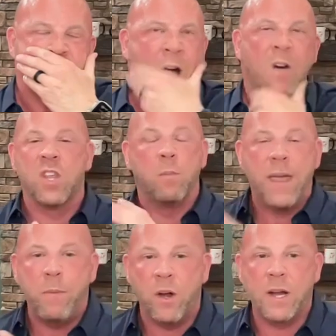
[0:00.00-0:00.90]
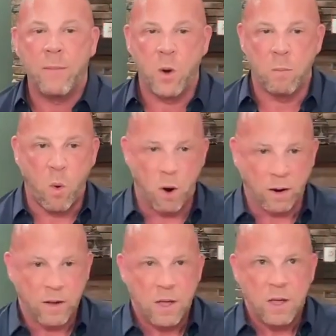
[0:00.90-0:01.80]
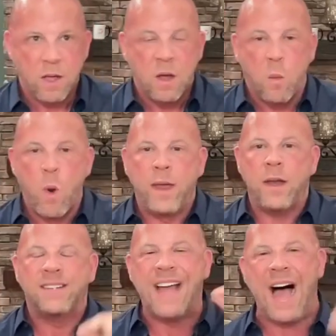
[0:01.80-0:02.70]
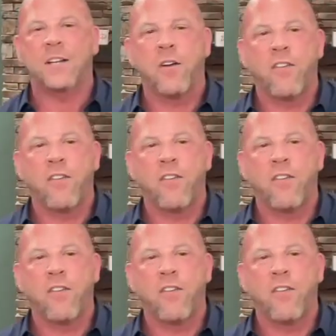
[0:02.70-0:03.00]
Oh, so the people that are coming on board, when Dr.